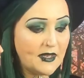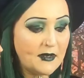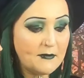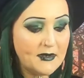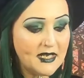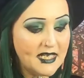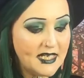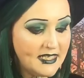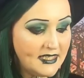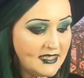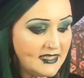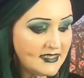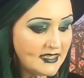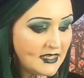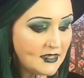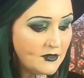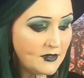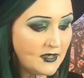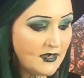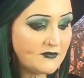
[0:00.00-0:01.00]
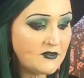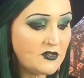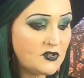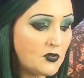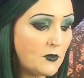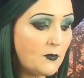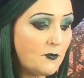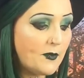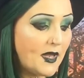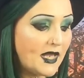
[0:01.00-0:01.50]
That means I'm gonna have to
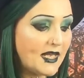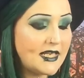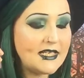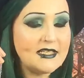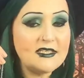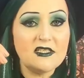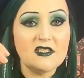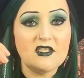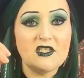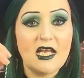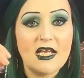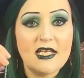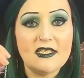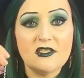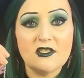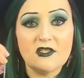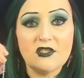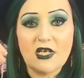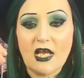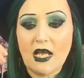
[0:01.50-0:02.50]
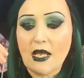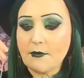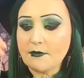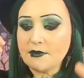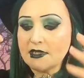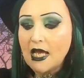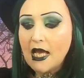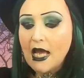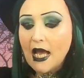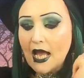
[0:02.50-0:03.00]
jump back into Chains and
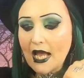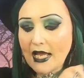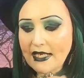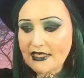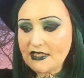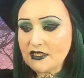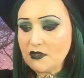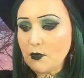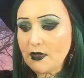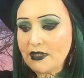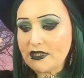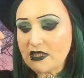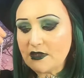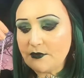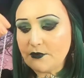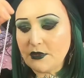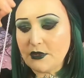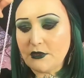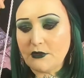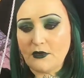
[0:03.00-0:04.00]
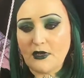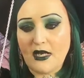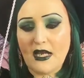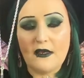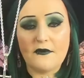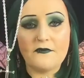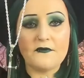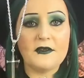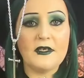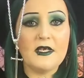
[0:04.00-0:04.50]
Charms and into Witches
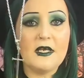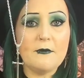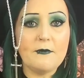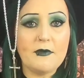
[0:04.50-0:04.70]
Brewcraft,